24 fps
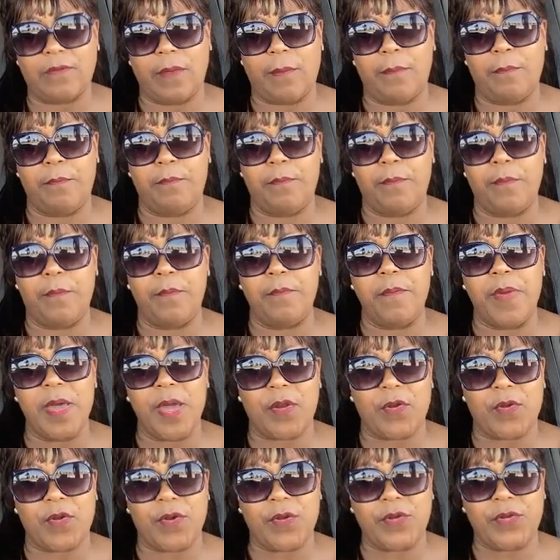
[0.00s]
have a
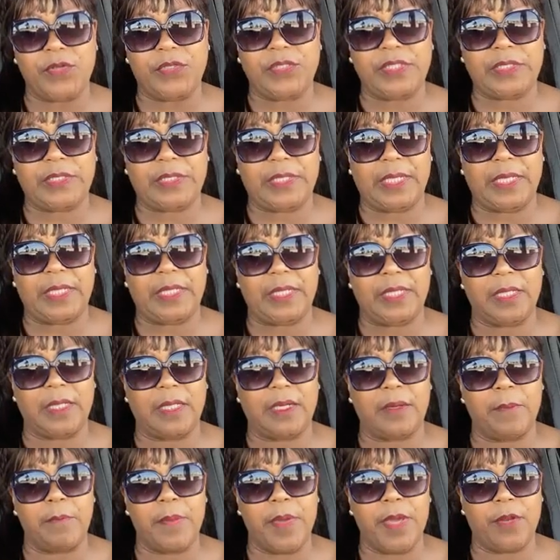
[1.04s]
better
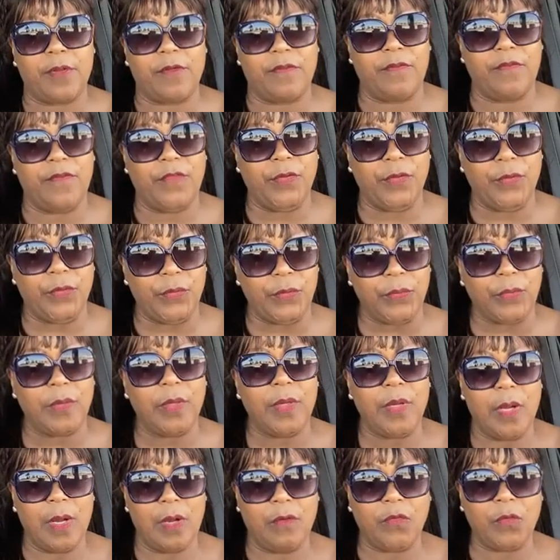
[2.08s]
understanding, a better view
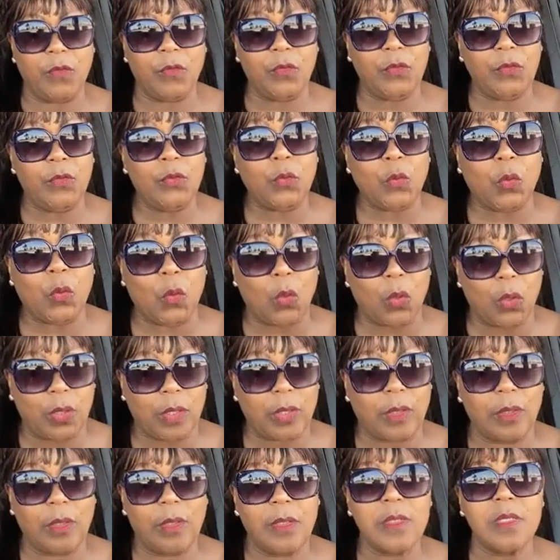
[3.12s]
of who you
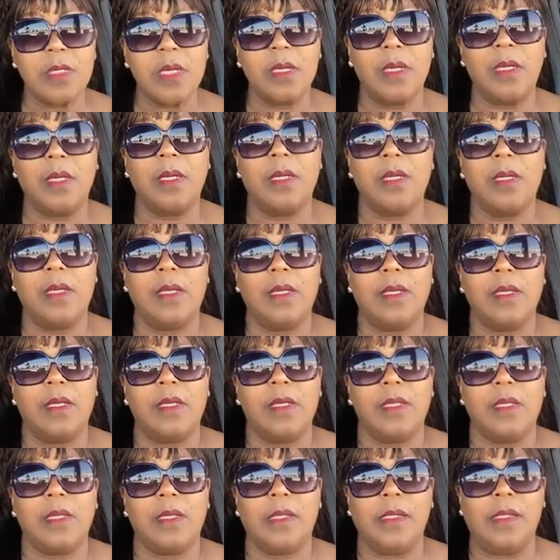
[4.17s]
are
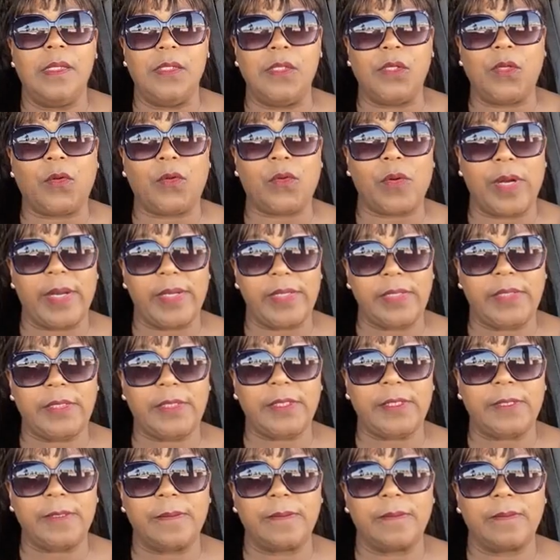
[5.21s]
in
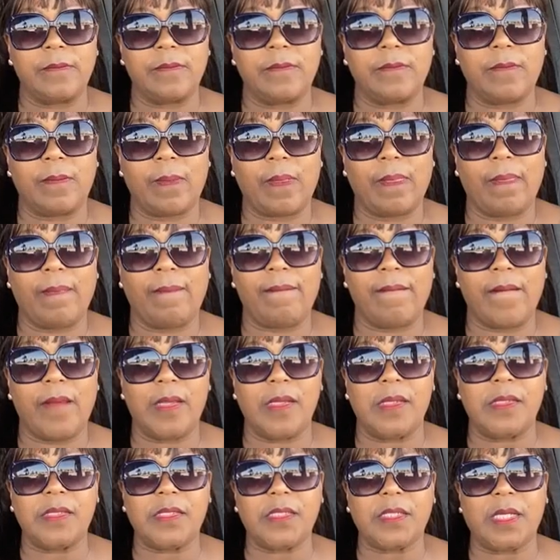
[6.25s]
Christ.
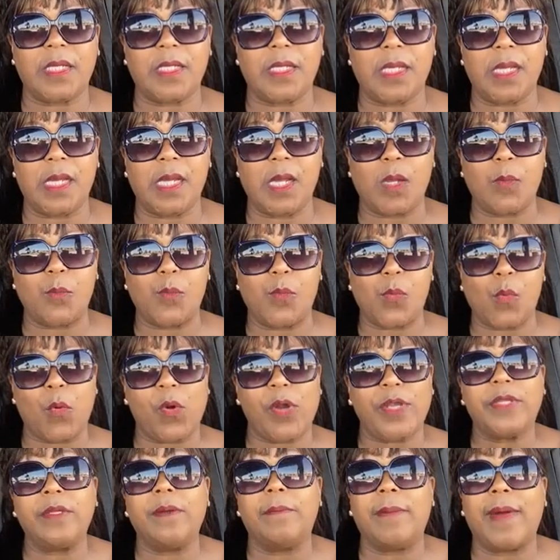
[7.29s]
It's going to
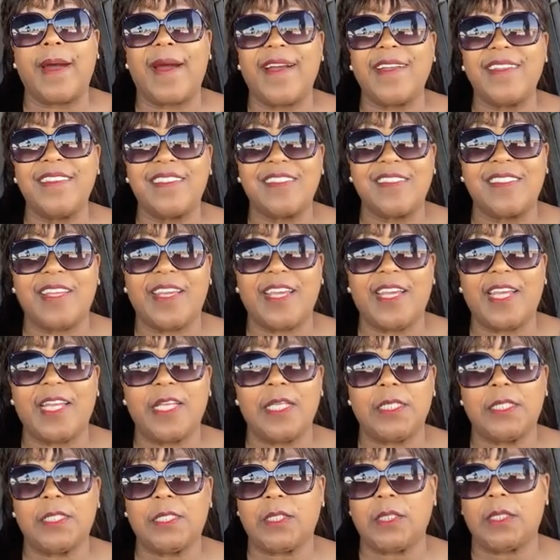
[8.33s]
broaden your
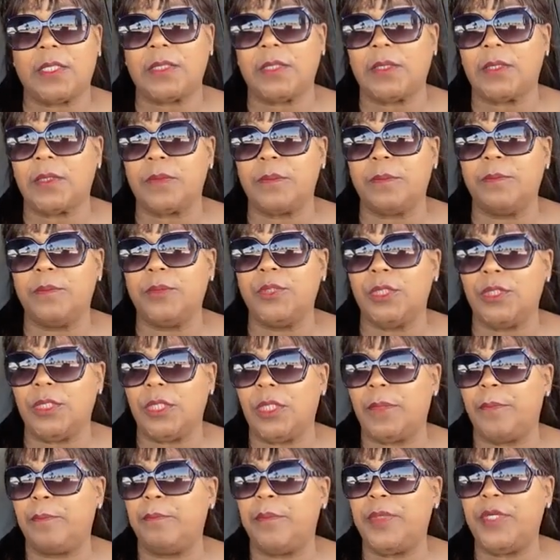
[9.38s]
mindset. It's going to
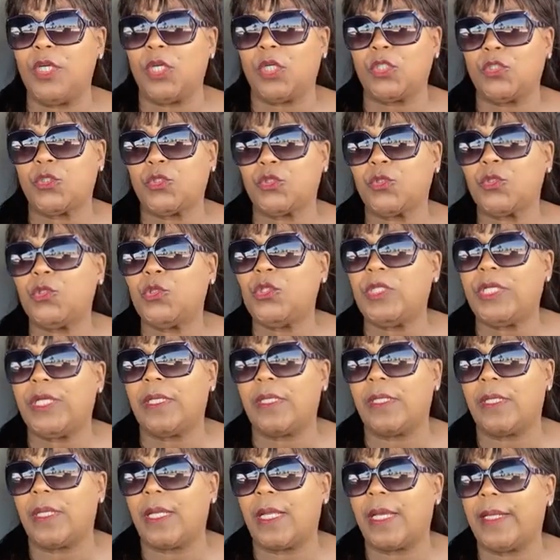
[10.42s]
be a true
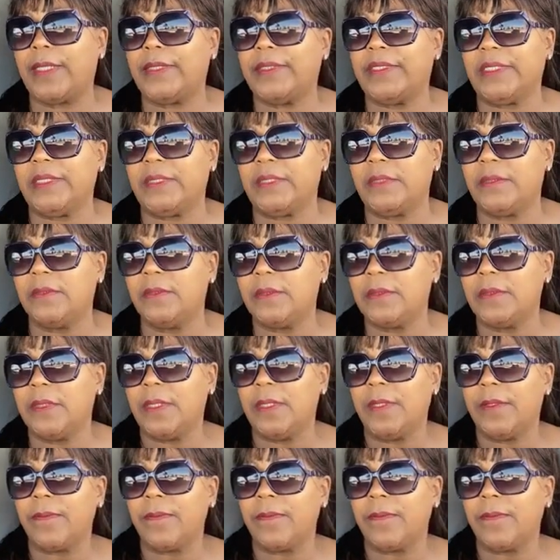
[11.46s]
enlightenment